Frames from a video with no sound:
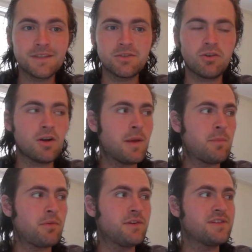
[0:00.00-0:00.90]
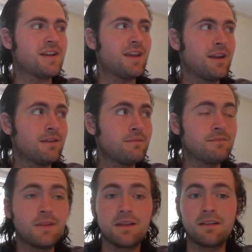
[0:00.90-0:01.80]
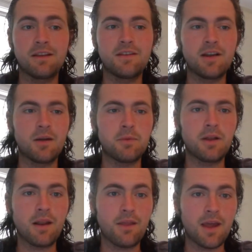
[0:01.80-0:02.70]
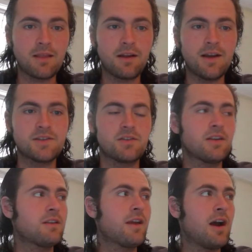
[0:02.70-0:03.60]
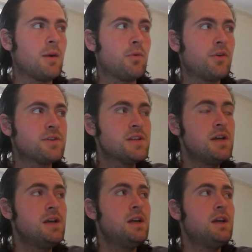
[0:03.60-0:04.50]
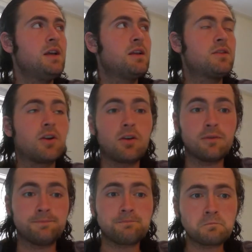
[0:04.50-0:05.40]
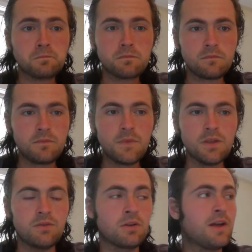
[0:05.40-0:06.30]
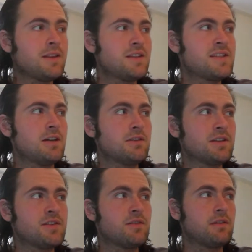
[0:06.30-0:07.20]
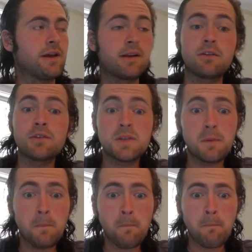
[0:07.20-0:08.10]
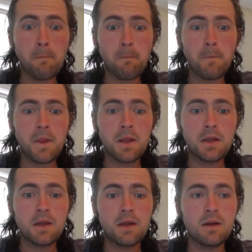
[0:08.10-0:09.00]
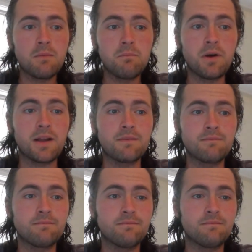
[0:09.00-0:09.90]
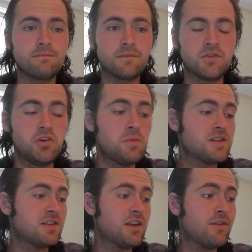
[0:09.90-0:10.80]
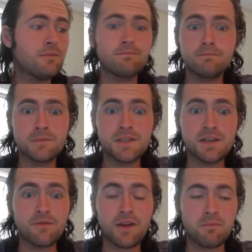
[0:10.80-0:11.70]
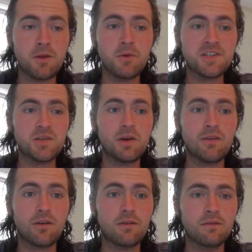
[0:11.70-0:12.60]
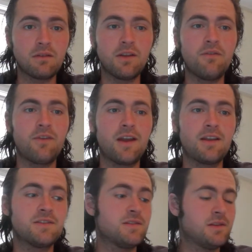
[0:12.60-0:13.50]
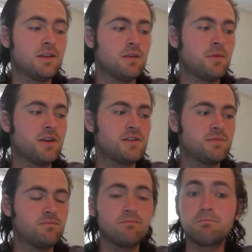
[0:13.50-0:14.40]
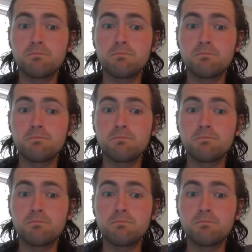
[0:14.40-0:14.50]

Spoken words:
Toronto Maple Leafs, I get it. They take up a lot of the headlines. They're like the Cowboys. They're like the Celtics or the Lakers. But Dubas leaving doesn't affect me whatsoever. Leaf fans, not the biggest